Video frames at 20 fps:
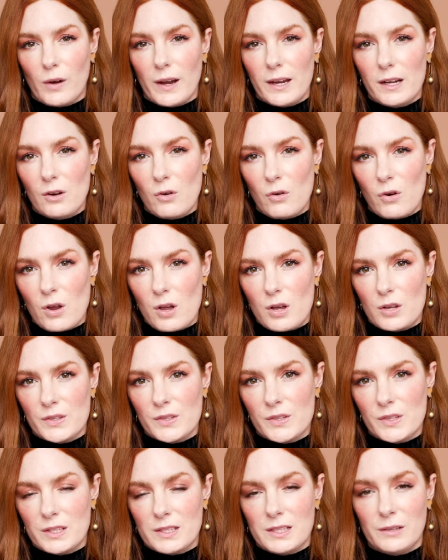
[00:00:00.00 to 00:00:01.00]
great
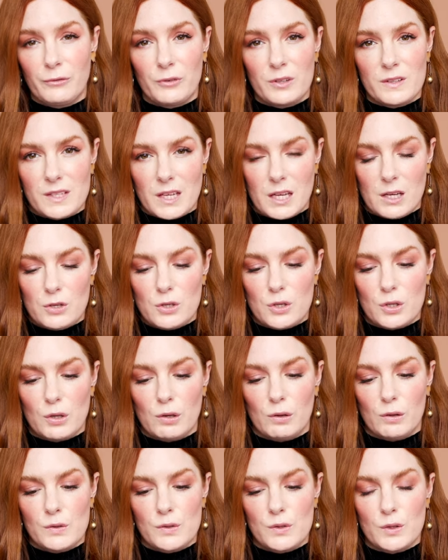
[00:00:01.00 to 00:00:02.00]
across different skin
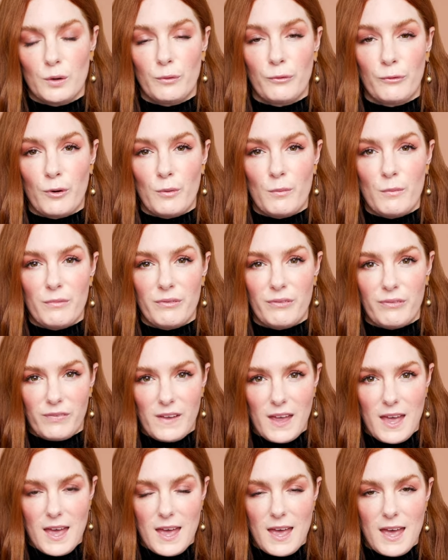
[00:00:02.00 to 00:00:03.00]
tones, so from
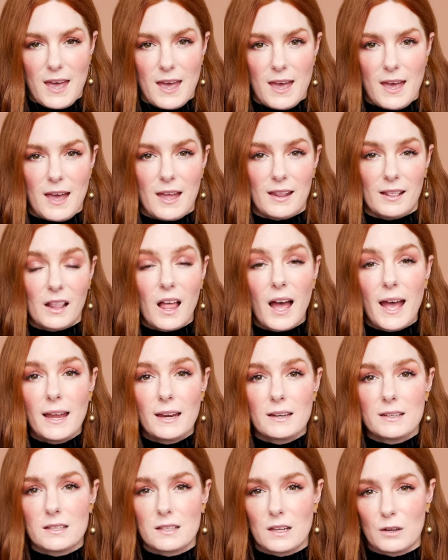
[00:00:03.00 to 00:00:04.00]
fair and
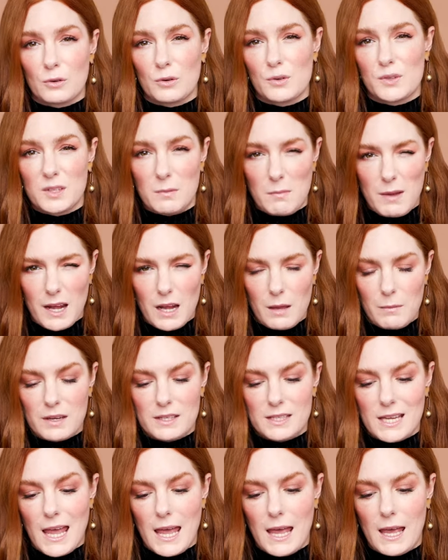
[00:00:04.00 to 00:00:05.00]
light across to medium
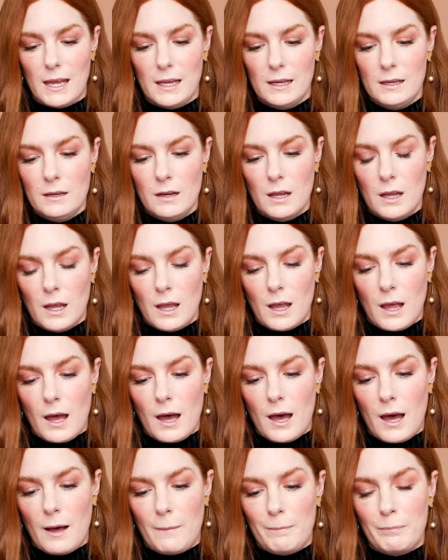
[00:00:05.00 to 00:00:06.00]
and tan.
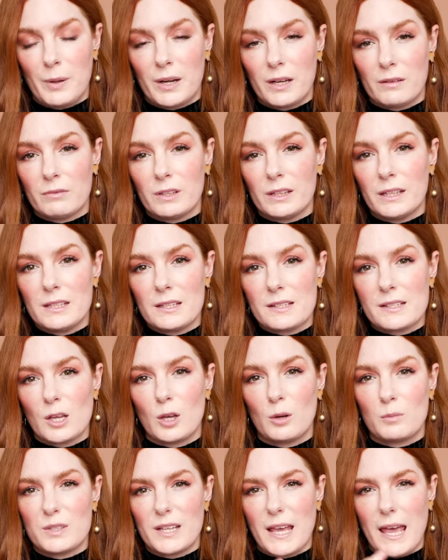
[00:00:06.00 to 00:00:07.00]
Um, but it really does
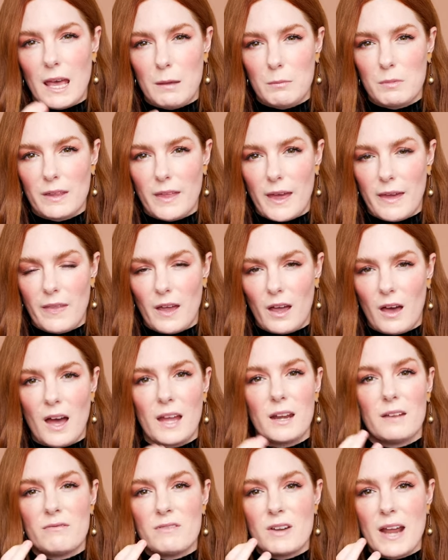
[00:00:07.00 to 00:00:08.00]
help to emulate that
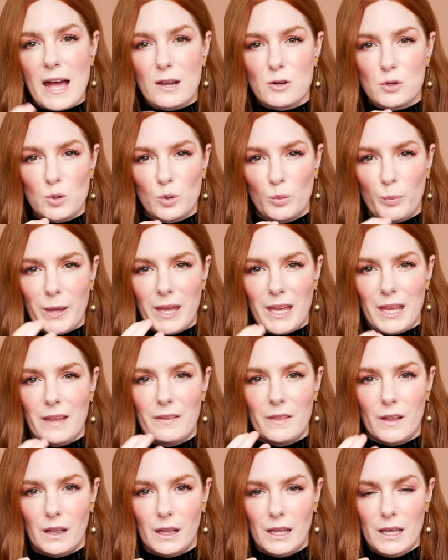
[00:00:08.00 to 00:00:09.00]
kind of natural pink
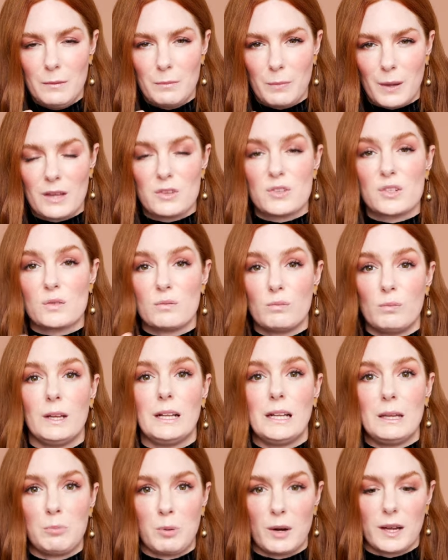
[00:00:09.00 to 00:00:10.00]
in the lip and just
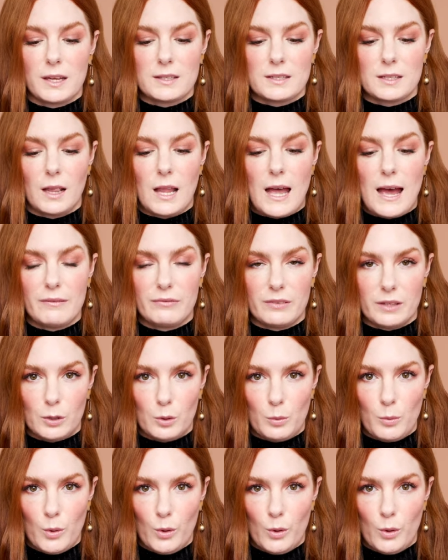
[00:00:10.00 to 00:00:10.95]
really bring it to life a little